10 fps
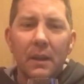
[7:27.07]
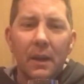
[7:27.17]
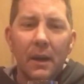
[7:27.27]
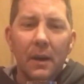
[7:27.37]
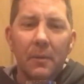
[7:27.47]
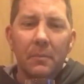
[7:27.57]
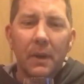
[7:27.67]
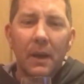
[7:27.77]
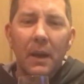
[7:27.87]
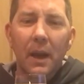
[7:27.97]
And
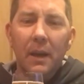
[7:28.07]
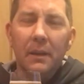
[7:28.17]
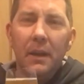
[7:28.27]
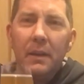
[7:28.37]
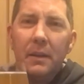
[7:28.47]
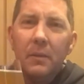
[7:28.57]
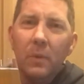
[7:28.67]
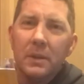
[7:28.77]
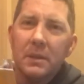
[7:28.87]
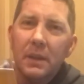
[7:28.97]
then
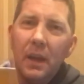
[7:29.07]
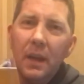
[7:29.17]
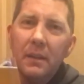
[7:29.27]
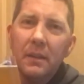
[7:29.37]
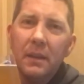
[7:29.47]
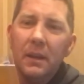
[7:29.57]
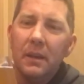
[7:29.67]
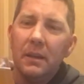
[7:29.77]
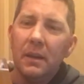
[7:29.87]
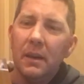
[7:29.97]
once again,
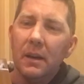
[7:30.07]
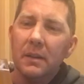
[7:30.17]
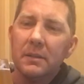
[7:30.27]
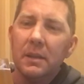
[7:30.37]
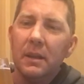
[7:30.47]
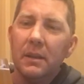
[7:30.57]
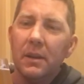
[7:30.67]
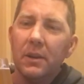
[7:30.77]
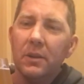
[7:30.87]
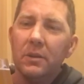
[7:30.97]
the tea that
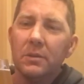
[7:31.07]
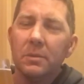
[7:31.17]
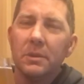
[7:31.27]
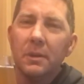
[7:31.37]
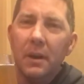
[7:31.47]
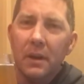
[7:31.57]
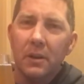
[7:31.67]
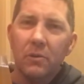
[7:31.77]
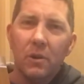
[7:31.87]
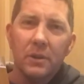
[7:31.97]
I used was a
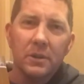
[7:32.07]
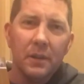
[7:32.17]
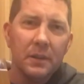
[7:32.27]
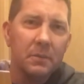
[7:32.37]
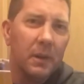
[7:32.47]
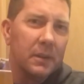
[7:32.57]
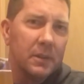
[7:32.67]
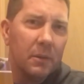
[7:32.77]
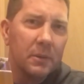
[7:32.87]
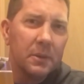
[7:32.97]
cross on this one, and
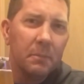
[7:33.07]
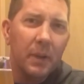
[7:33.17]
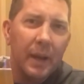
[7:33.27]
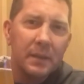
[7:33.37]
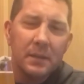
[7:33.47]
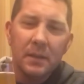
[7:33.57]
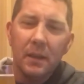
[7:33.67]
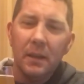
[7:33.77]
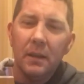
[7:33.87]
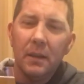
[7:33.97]
so it was a black
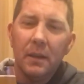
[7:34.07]
tea.